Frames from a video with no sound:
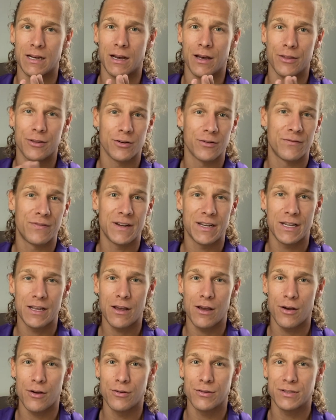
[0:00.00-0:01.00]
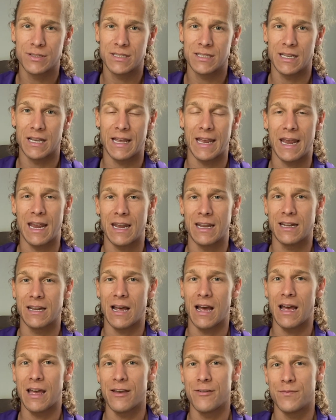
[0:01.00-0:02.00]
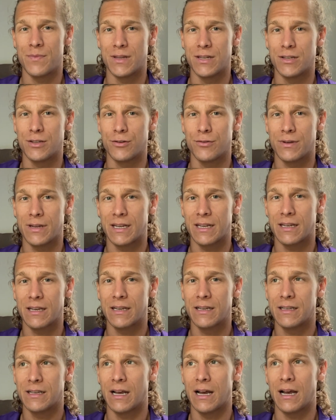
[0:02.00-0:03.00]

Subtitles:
other videos, and I have been doing